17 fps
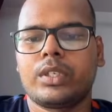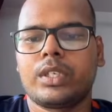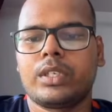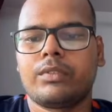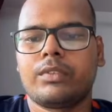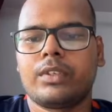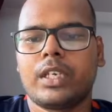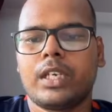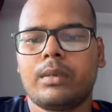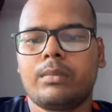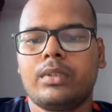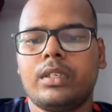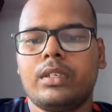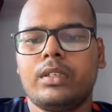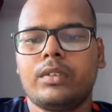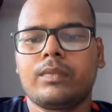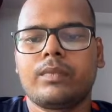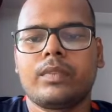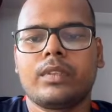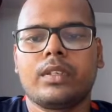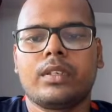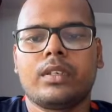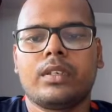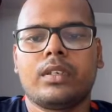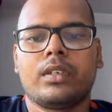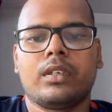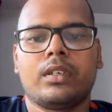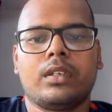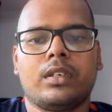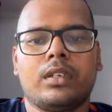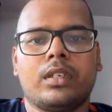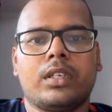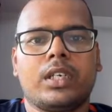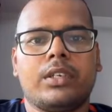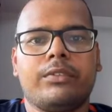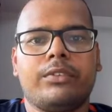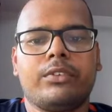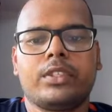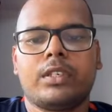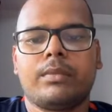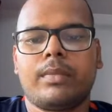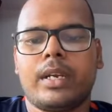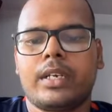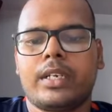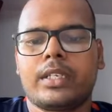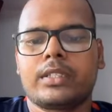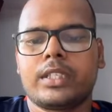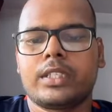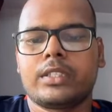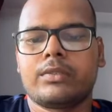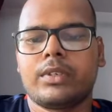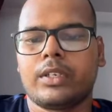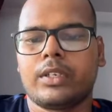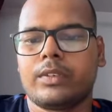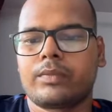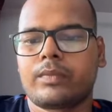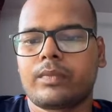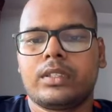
and we have the confusion matrix as well.